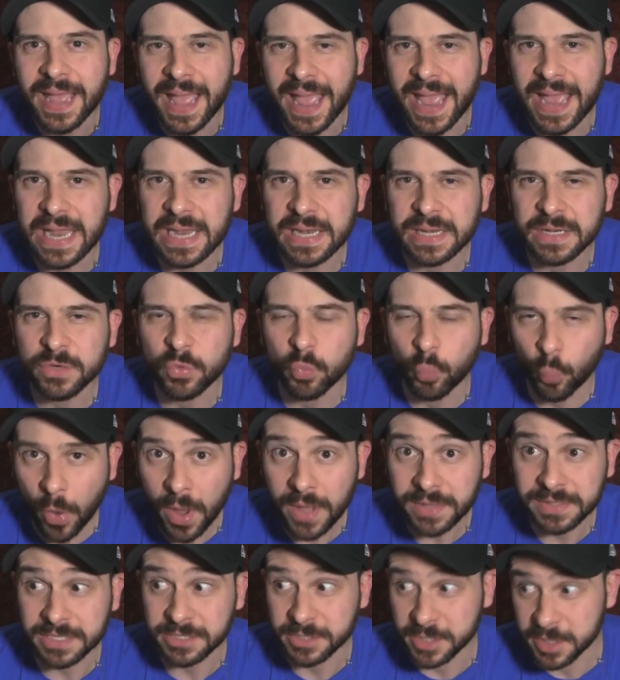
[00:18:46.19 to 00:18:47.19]
And
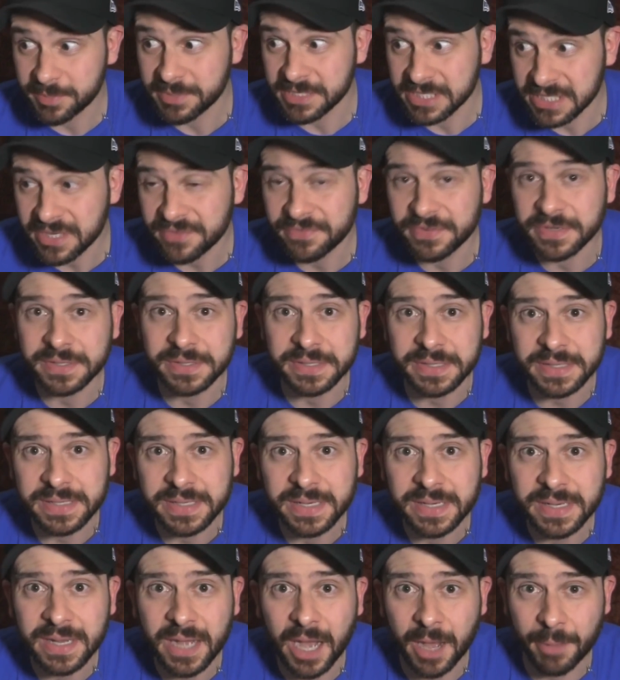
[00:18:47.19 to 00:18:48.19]
what
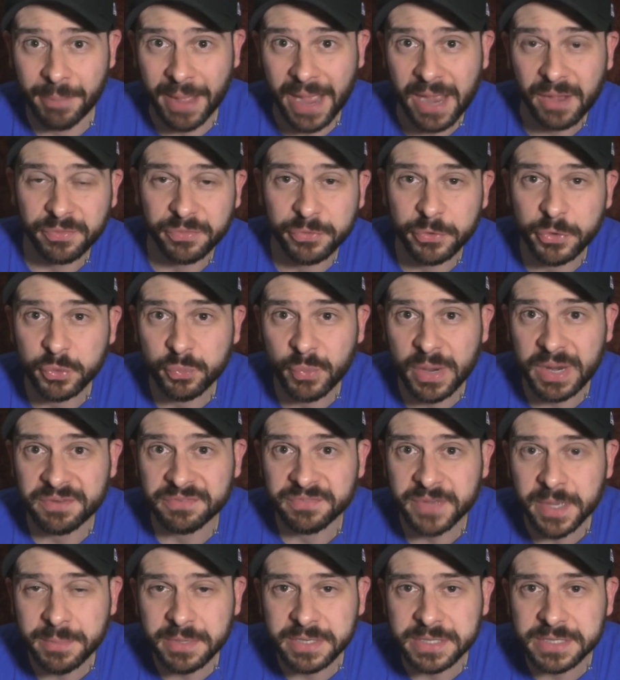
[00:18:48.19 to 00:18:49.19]
specifically about third
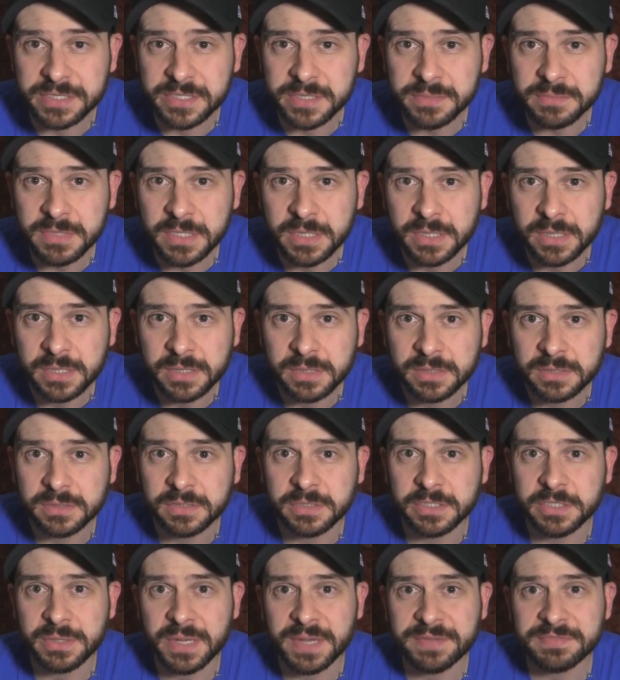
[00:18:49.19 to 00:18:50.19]
wave feminism
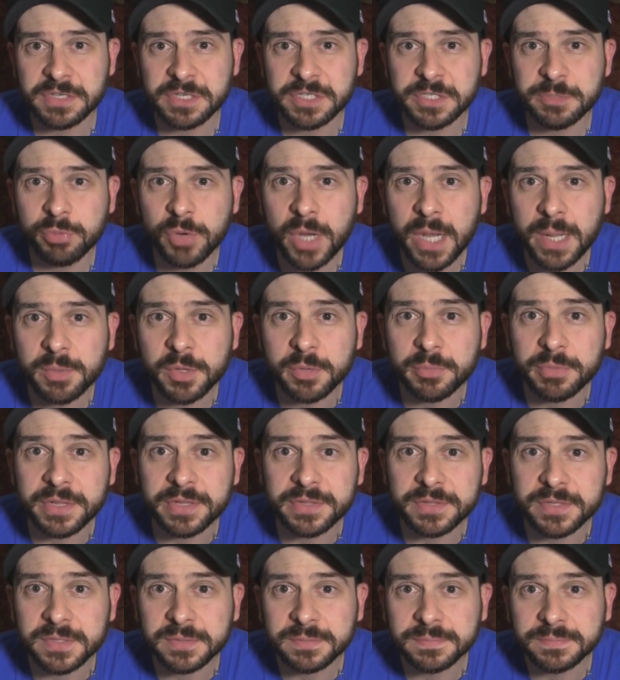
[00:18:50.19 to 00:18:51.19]
do you have such a problem with?